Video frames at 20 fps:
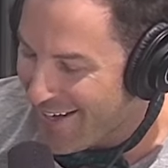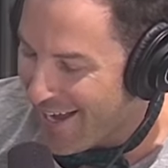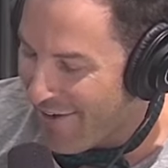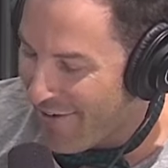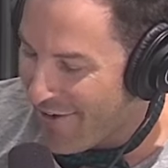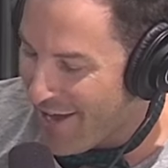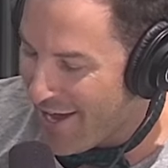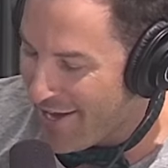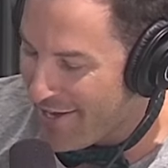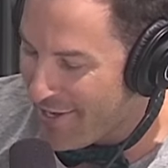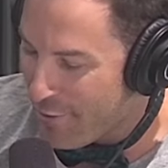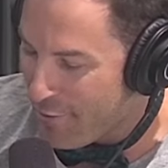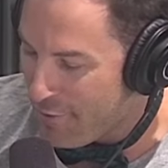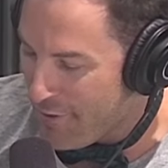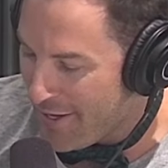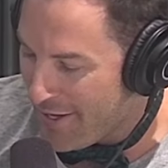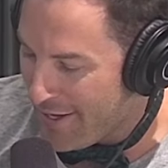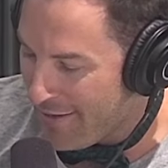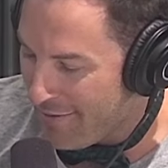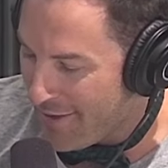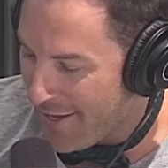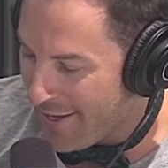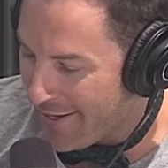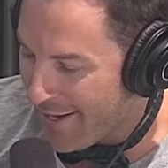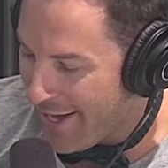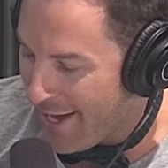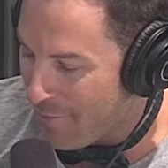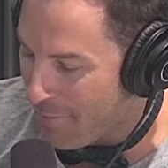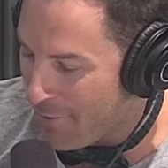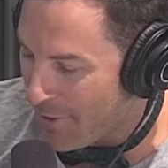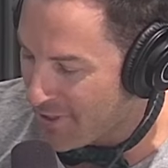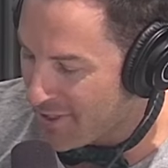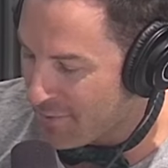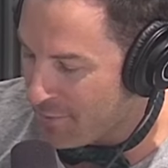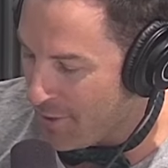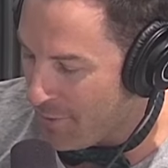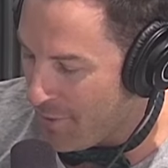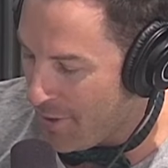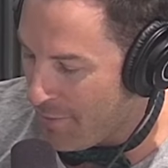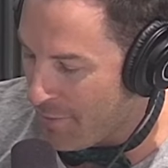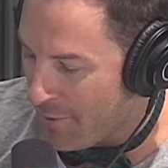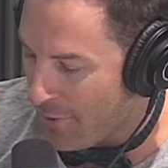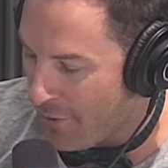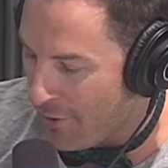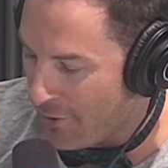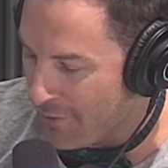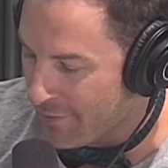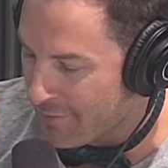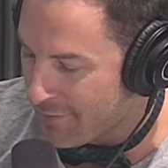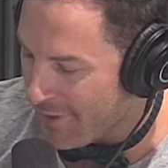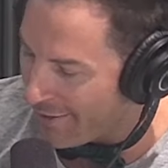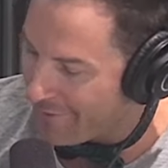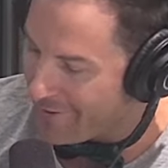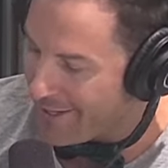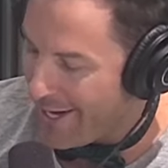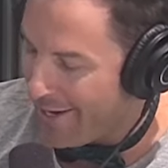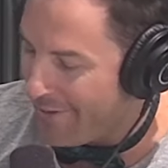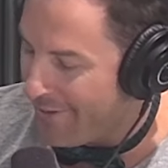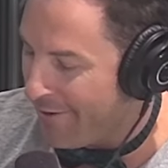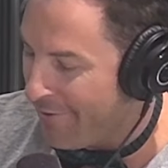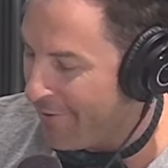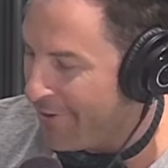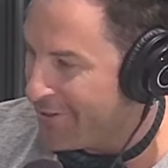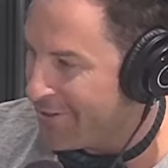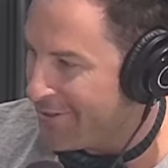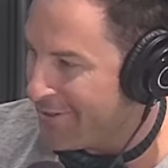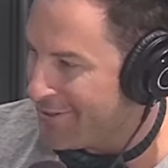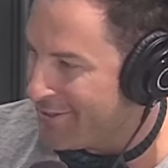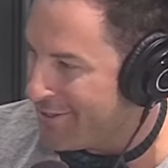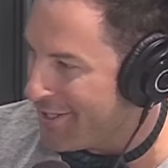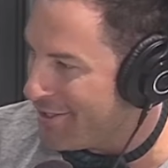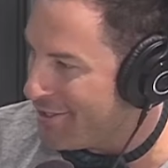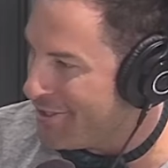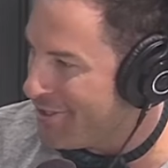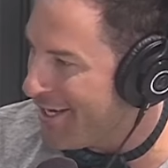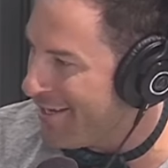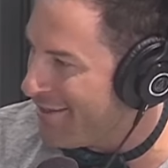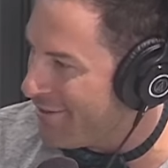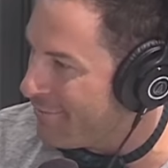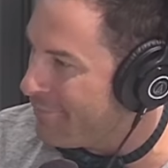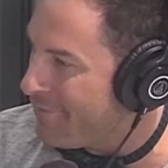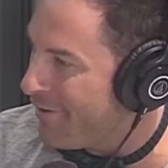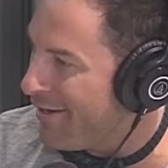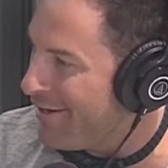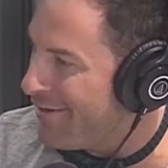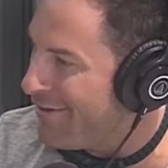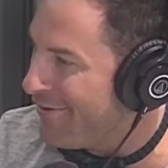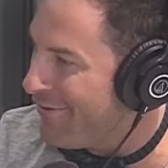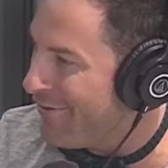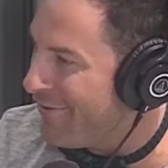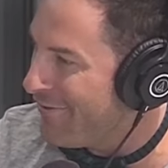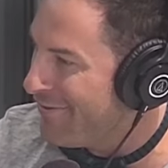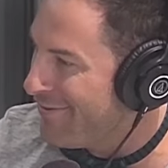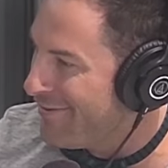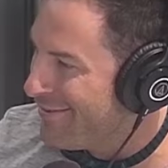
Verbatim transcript: now I know you're thinking there can't possibly be more. Okay, there isn't. So shut the front door.